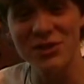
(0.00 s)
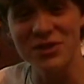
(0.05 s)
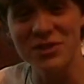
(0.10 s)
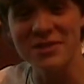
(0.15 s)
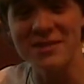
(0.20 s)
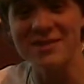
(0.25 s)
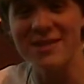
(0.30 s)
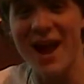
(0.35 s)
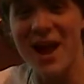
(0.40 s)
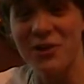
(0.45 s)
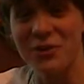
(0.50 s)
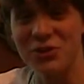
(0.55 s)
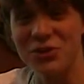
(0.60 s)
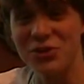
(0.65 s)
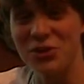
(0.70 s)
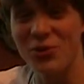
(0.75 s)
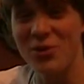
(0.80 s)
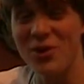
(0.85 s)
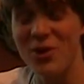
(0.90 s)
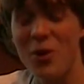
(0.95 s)
This is Alan
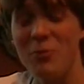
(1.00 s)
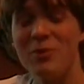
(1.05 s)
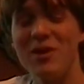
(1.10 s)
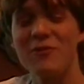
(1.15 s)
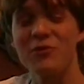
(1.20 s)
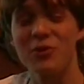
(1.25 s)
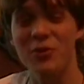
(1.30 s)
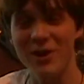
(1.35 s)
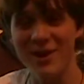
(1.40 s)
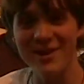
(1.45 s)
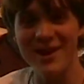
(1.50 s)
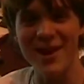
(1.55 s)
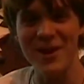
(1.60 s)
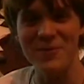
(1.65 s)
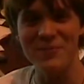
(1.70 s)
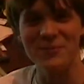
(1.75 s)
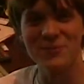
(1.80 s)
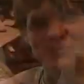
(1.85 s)
Shore, and I hope you have a great day.